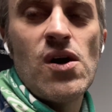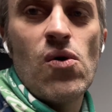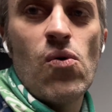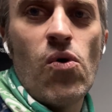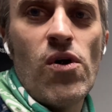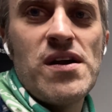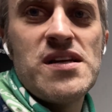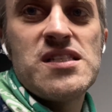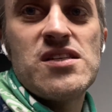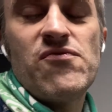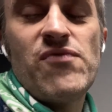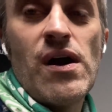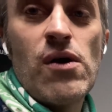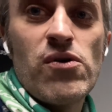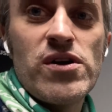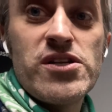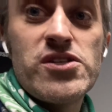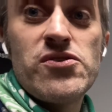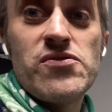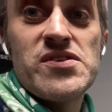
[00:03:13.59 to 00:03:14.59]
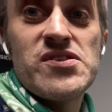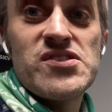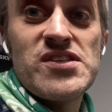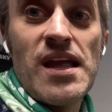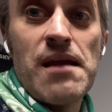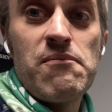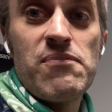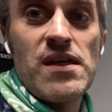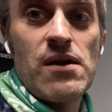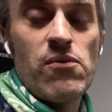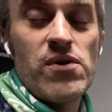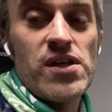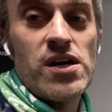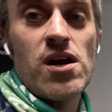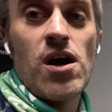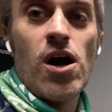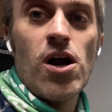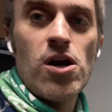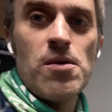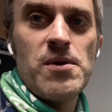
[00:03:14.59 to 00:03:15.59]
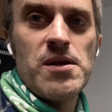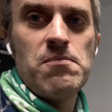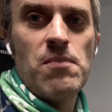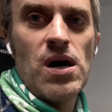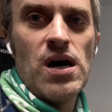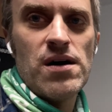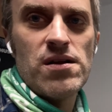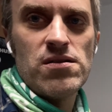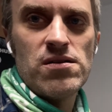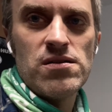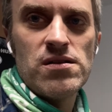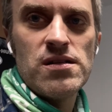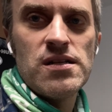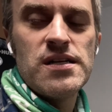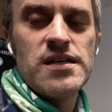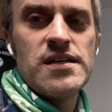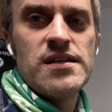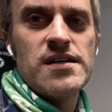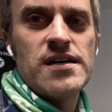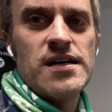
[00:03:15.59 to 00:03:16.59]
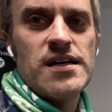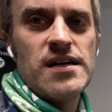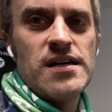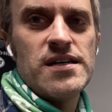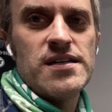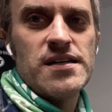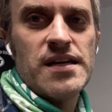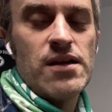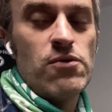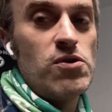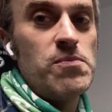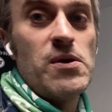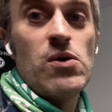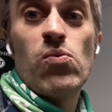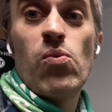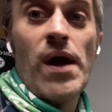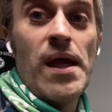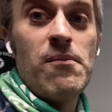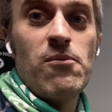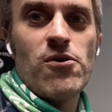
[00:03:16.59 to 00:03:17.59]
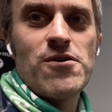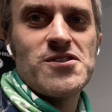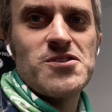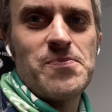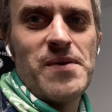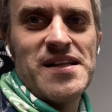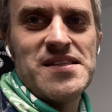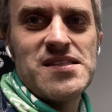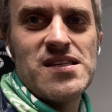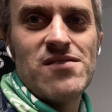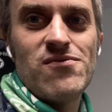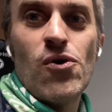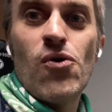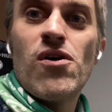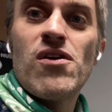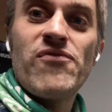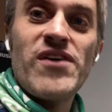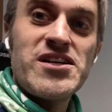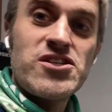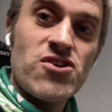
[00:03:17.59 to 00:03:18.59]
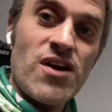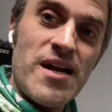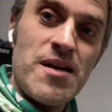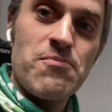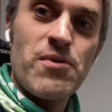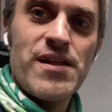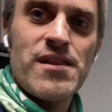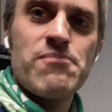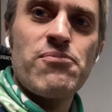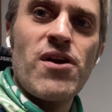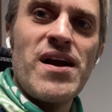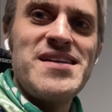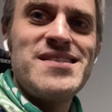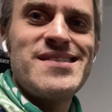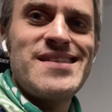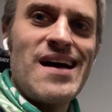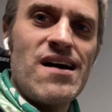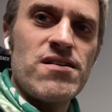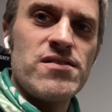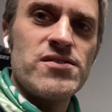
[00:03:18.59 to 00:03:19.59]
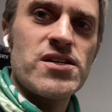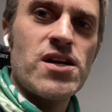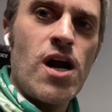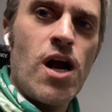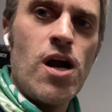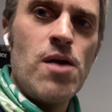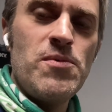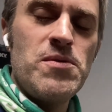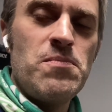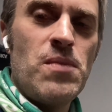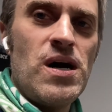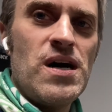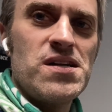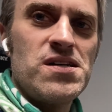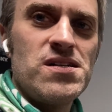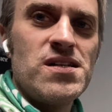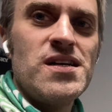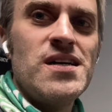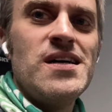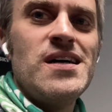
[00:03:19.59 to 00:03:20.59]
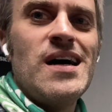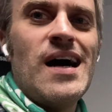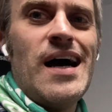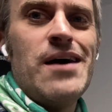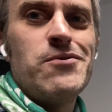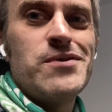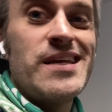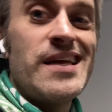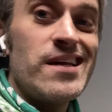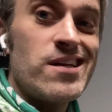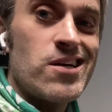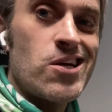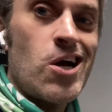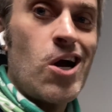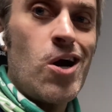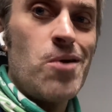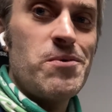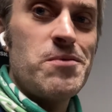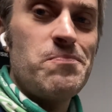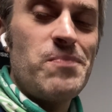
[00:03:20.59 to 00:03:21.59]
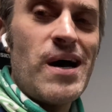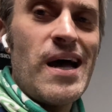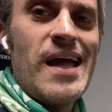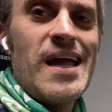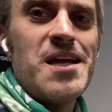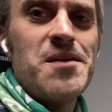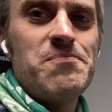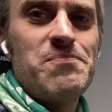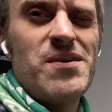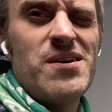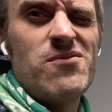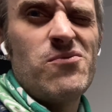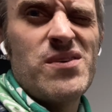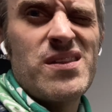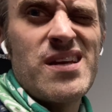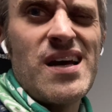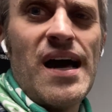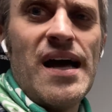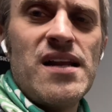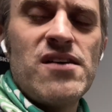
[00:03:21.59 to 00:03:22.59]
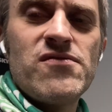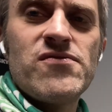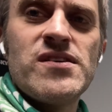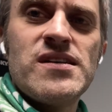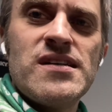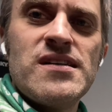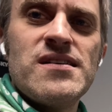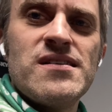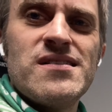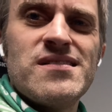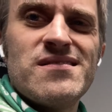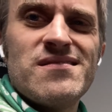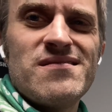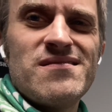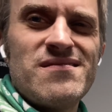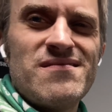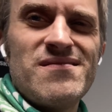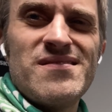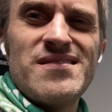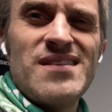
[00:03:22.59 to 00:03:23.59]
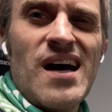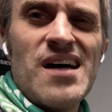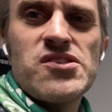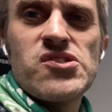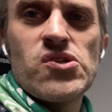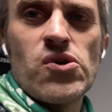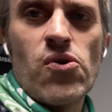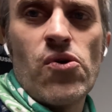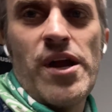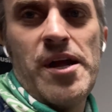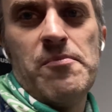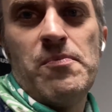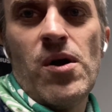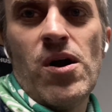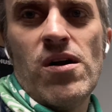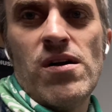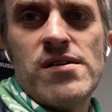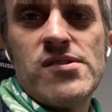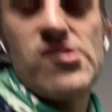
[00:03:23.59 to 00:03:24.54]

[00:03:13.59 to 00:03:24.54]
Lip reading: Whereas if I were to do the same thing with a carbon model, it would be way more expensive. Or if I tried to bring the price down on the carbon model, I would get a carbon bike, but with kind of not so great parts.